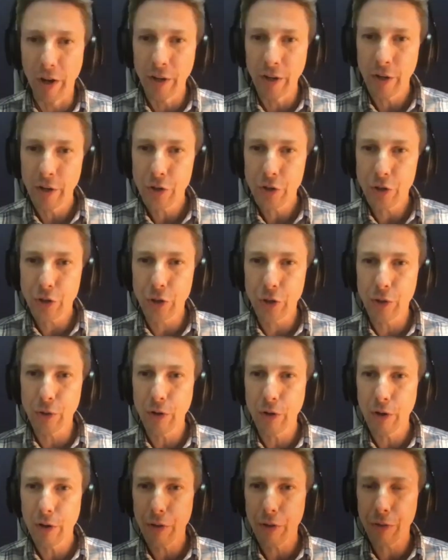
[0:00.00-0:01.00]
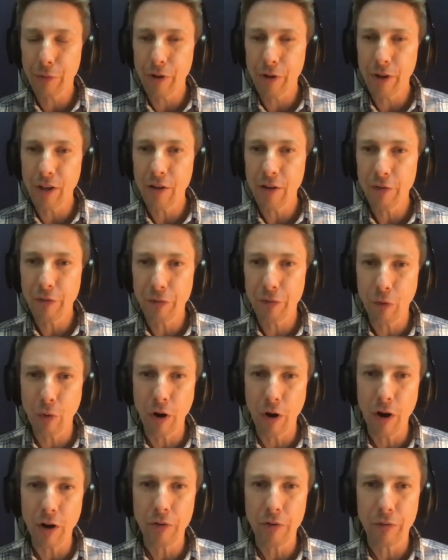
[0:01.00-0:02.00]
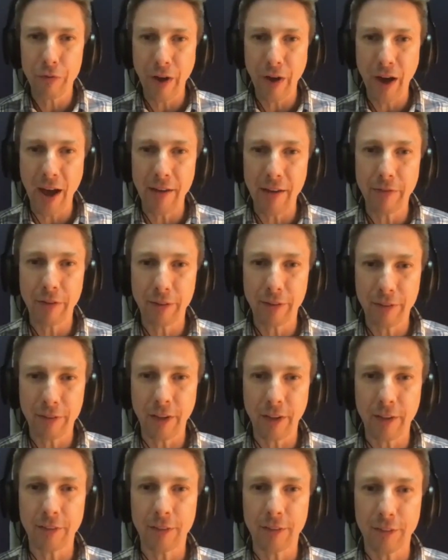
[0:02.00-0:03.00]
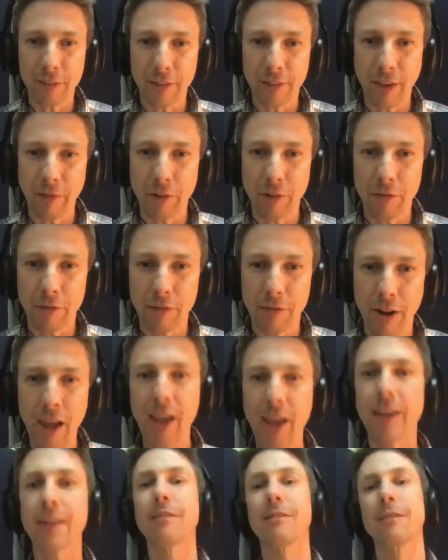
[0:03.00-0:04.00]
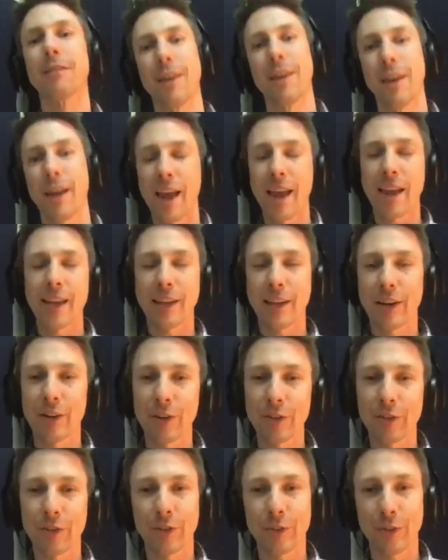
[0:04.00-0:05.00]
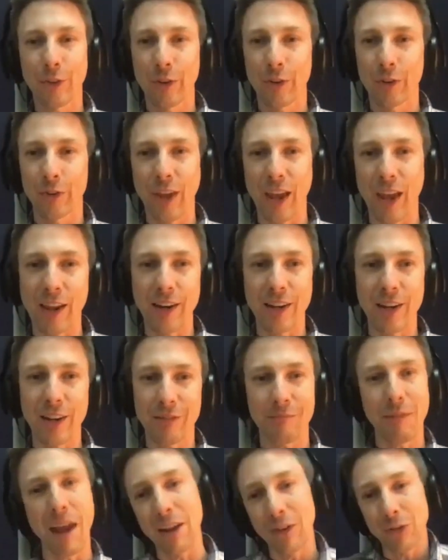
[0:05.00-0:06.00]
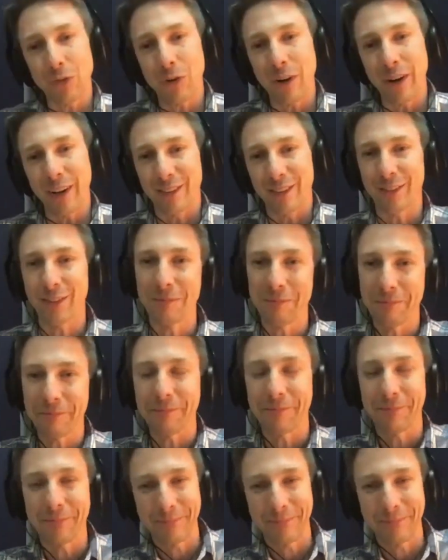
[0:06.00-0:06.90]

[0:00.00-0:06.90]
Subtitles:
1, 2, 3, 4, 5, 6, 7, 8. 8 ears. So there's eight strings.